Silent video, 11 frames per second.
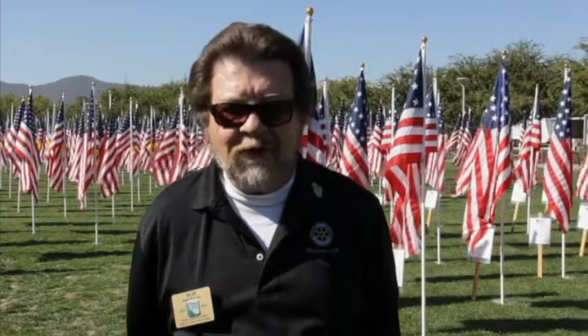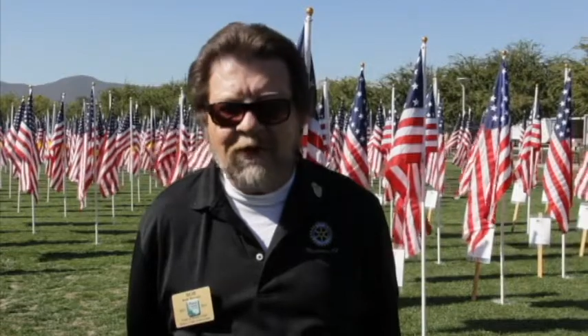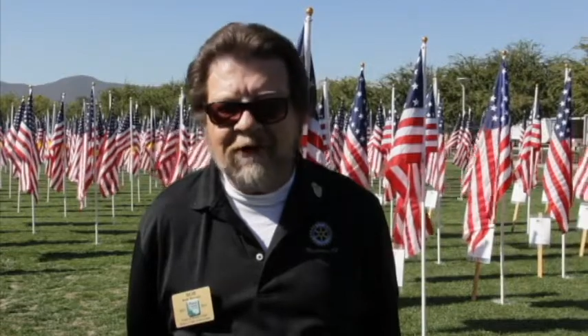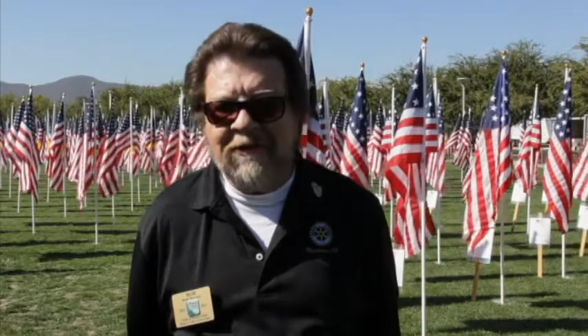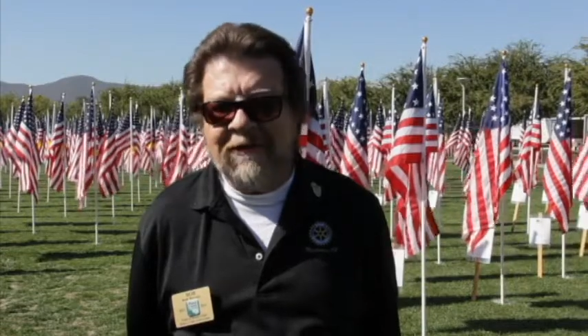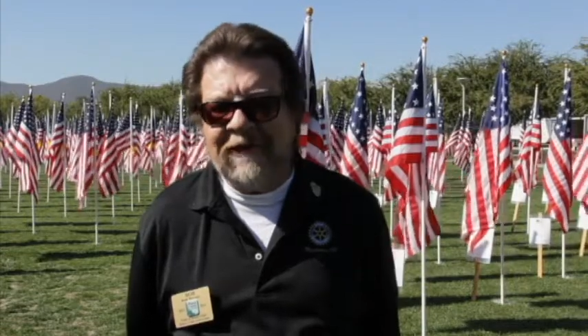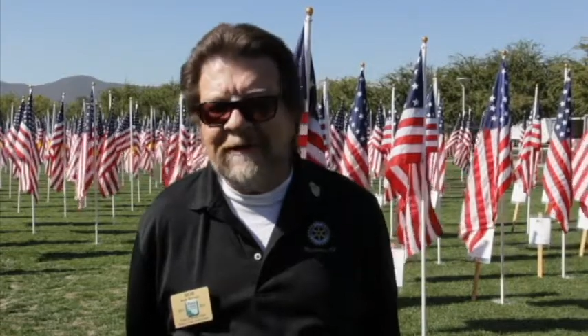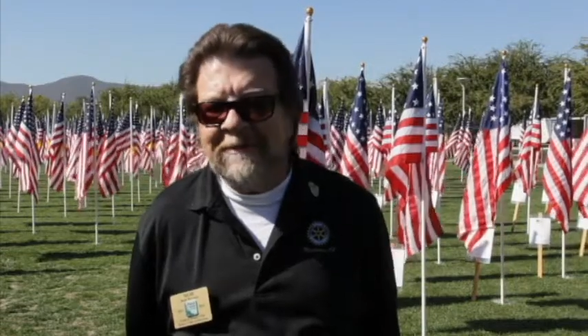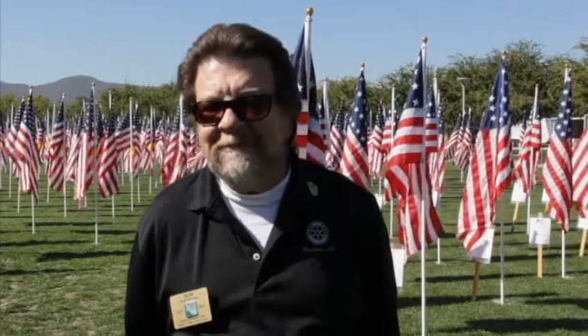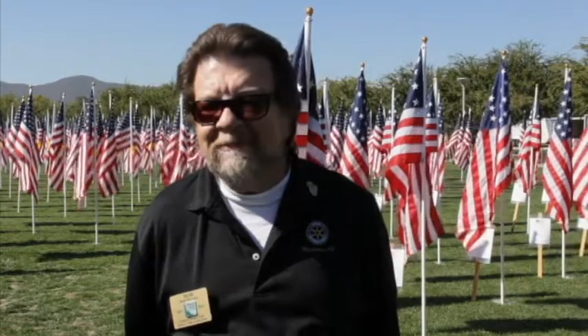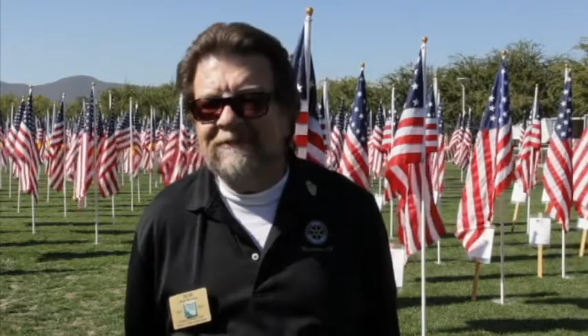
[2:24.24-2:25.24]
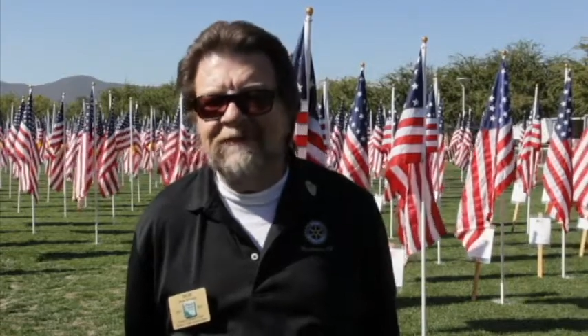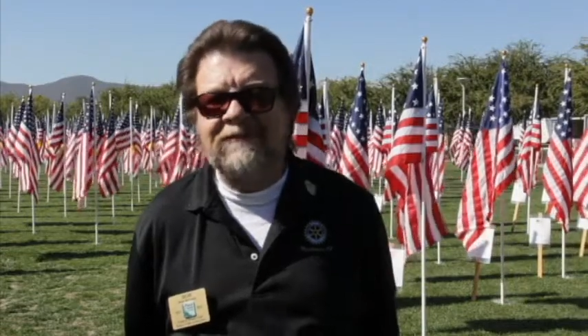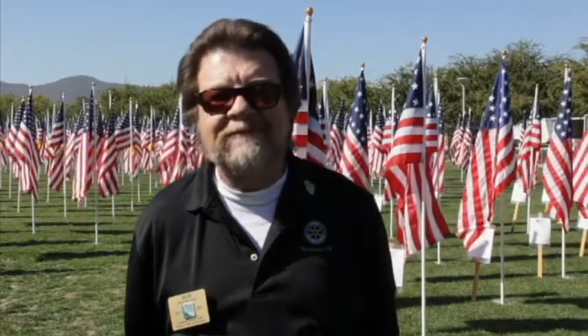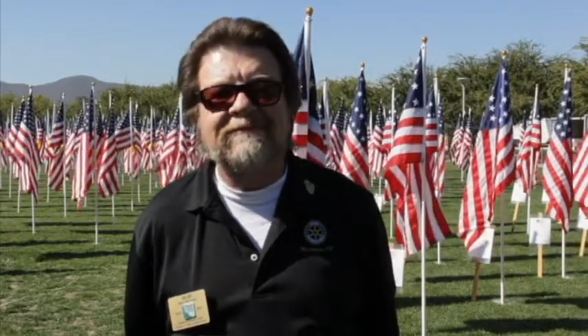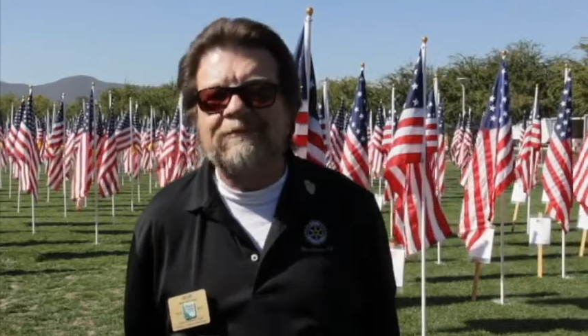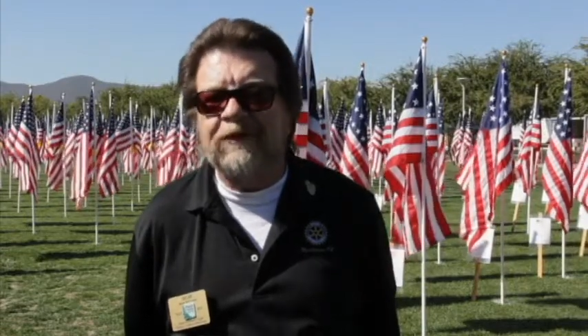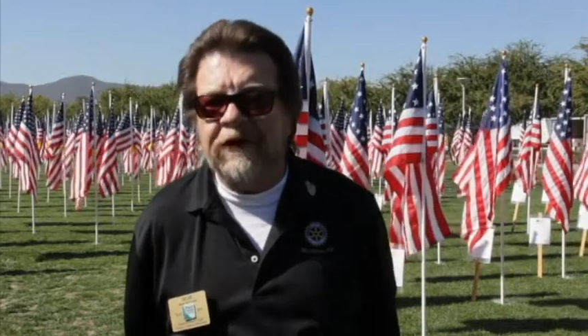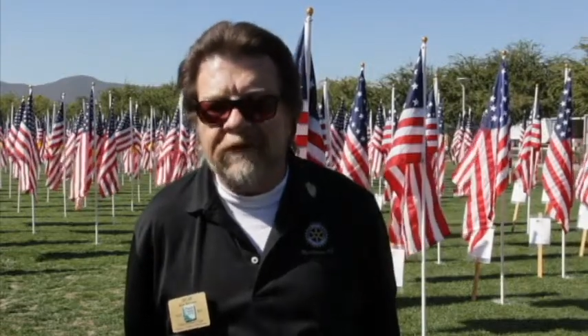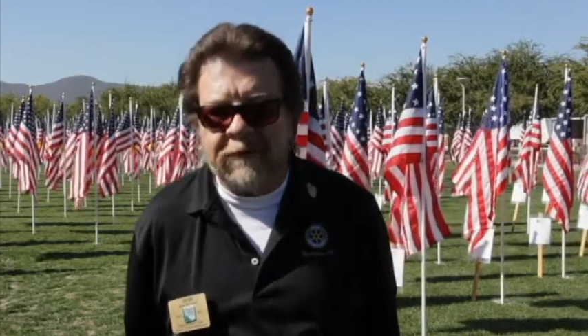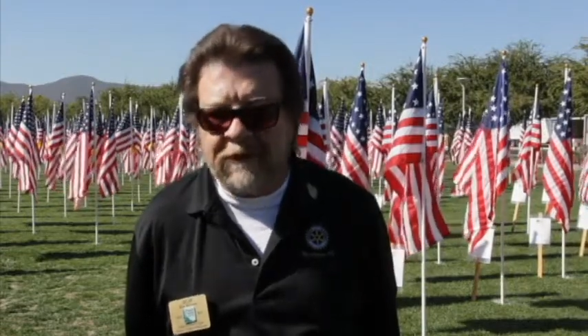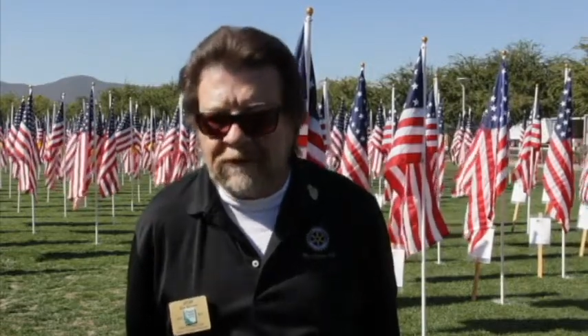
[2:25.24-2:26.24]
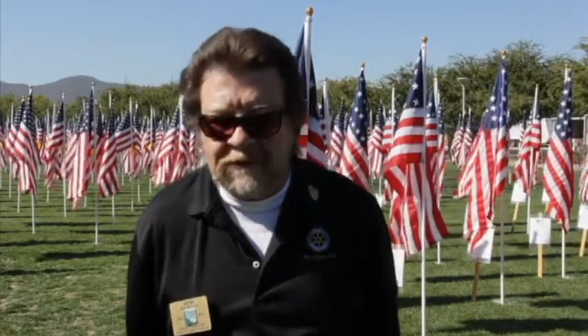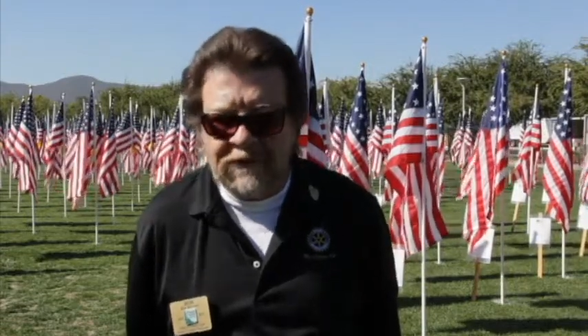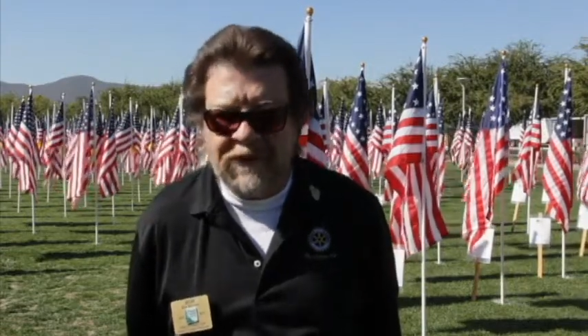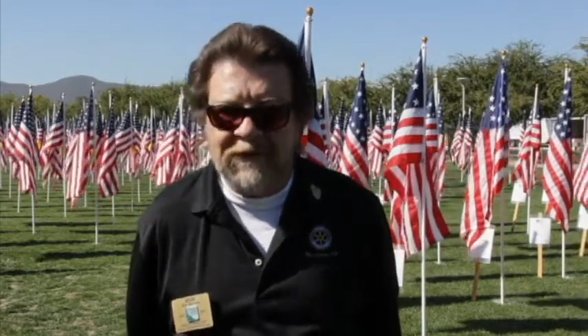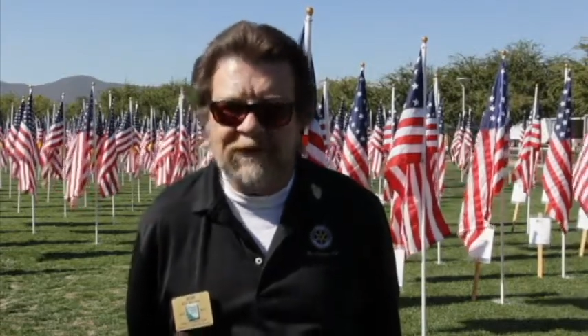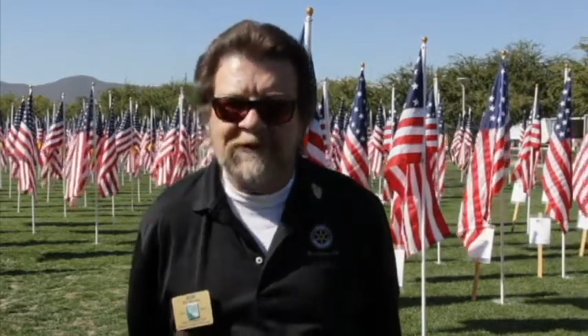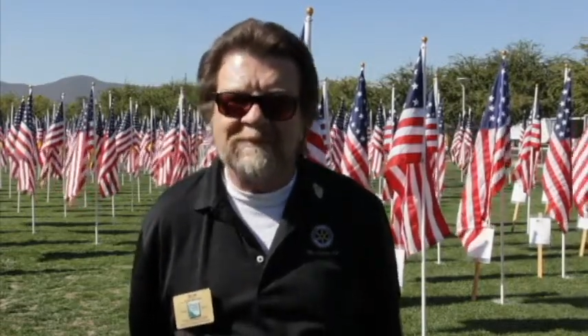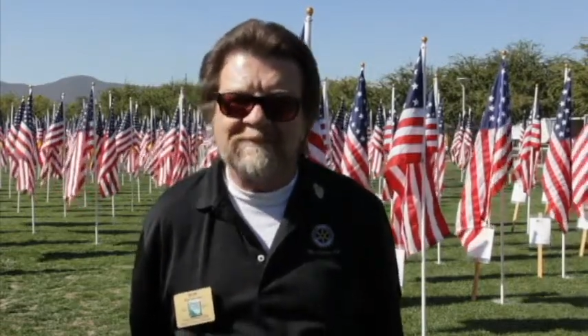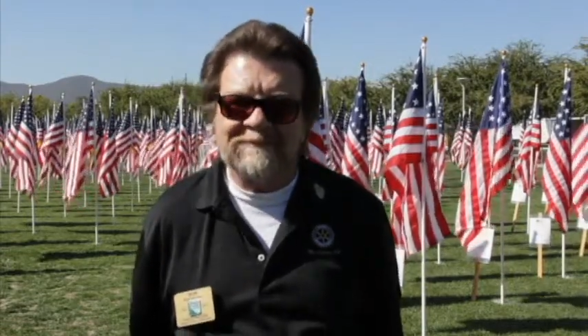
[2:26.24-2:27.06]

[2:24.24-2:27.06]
or a principal, who knows.